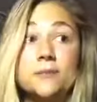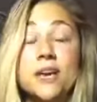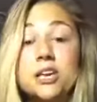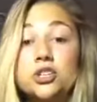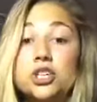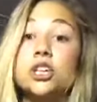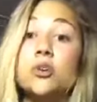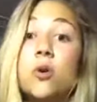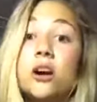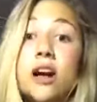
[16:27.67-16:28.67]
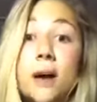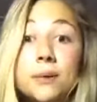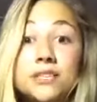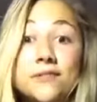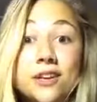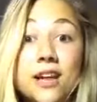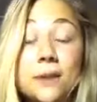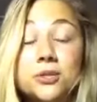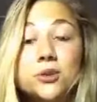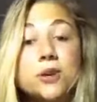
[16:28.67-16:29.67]
making sure your cup is filled
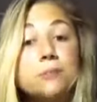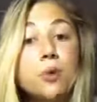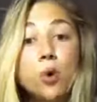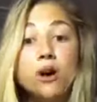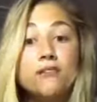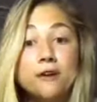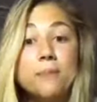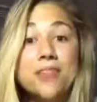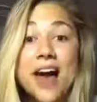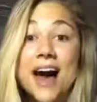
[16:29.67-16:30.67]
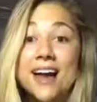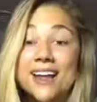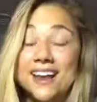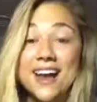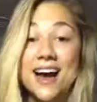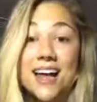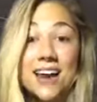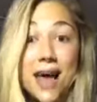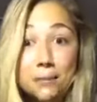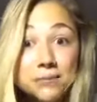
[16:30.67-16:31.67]
up so you can pour from that and not
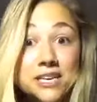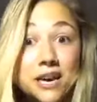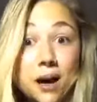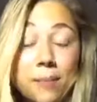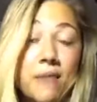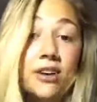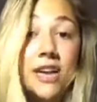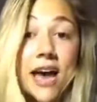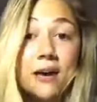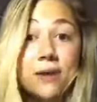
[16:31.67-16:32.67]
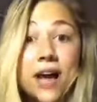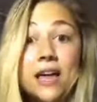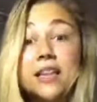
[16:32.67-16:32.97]
an empty cup every day, right?